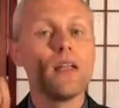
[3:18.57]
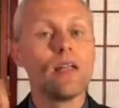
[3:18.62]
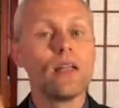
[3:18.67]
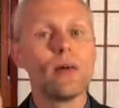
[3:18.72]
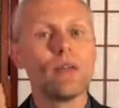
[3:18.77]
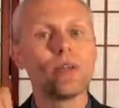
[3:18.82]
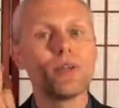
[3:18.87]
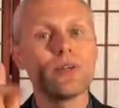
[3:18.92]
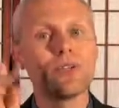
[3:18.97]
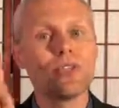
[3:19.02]

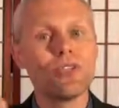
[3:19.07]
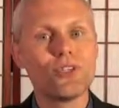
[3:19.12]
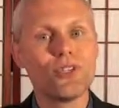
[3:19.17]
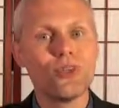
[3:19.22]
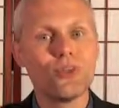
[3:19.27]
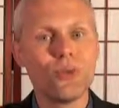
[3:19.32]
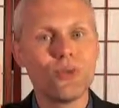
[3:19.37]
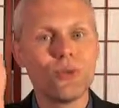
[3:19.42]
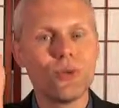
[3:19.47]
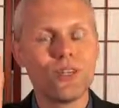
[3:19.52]
Number
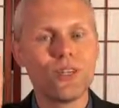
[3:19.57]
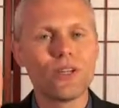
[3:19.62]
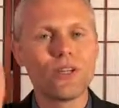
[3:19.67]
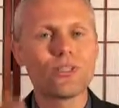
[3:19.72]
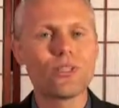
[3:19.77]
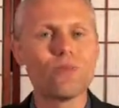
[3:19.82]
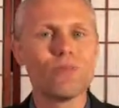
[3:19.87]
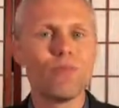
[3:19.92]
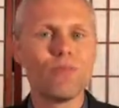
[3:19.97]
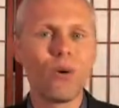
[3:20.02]
2,
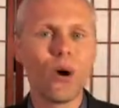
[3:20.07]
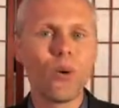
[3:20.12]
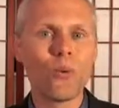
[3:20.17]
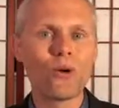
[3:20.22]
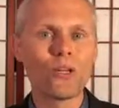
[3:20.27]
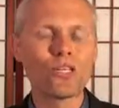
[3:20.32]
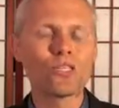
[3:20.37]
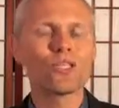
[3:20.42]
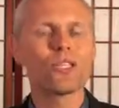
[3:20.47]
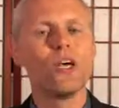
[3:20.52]
there's a
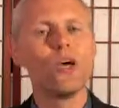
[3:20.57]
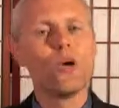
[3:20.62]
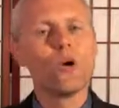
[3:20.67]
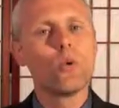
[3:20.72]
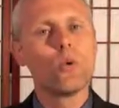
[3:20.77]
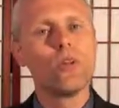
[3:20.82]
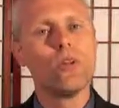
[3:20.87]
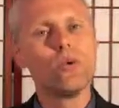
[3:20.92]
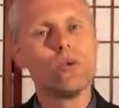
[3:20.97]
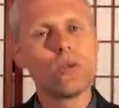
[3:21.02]
bonus.
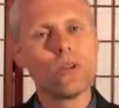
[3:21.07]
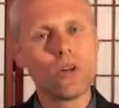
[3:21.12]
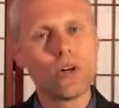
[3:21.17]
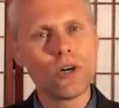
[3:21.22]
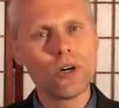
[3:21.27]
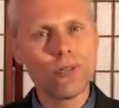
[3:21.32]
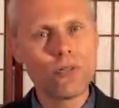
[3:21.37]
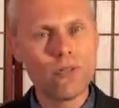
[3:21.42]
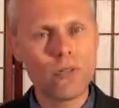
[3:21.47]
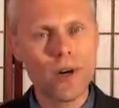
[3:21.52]
When you
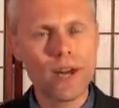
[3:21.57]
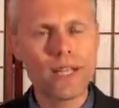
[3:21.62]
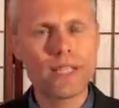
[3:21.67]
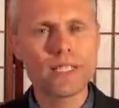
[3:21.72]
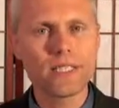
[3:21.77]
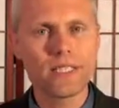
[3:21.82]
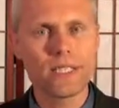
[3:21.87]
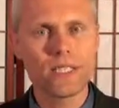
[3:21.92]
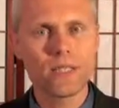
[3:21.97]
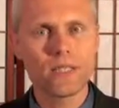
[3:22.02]
learn
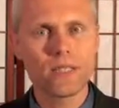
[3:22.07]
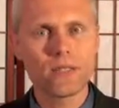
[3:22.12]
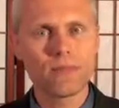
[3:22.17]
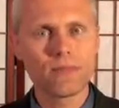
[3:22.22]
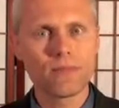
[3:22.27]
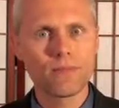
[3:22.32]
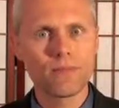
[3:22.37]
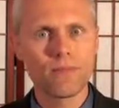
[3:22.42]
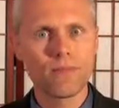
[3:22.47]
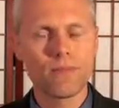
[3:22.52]

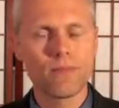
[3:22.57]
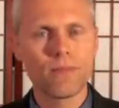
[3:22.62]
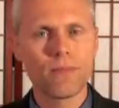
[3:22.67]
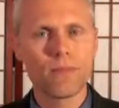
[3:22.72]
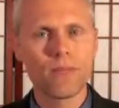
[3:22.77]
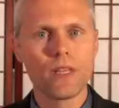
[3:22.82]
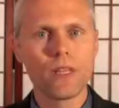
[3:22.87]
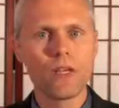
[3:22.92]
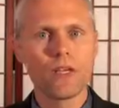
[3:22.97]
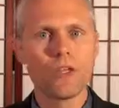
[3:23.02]
phrases,
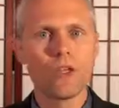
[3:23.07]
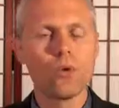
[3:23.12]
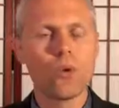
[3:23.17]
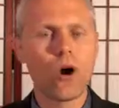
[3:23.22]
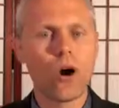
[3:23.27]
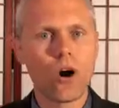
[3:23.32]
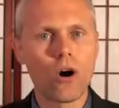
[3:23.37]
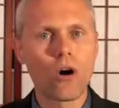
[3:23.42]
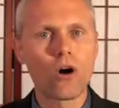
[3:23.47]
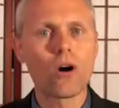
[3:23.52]
you
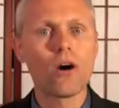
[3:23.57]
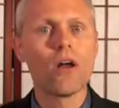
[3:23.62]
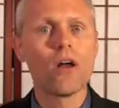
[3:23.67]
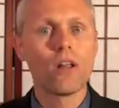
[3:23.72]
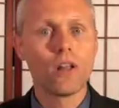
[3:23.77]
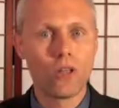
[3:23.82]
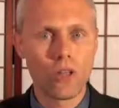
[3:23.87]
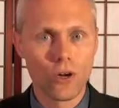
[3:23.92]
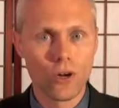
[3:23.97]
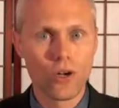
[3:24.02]

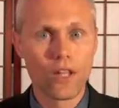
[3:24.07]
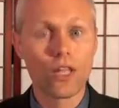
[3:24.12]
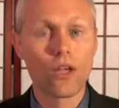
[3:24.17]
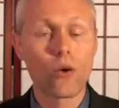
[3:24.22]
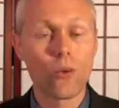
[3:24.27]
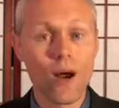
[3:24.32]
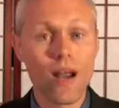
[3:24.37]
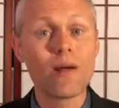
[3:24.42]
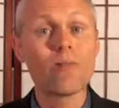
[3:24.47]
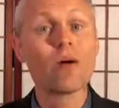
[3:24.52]
are learning
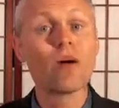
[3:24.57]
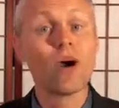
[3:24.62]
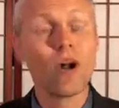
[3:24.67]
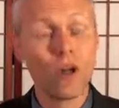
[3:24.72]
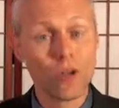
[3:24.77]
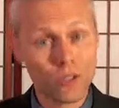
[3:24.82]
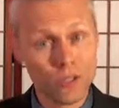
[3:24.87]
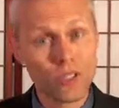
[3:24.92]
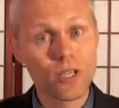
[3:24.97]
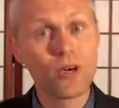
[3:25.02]
grammar
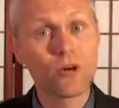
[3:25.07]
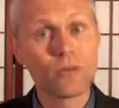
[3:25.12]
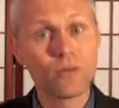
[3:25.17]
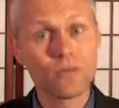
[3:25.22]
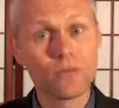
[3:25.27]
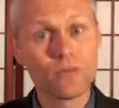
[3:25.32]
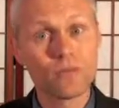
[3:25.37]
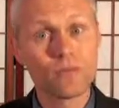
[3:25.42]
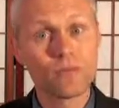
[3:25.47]
also.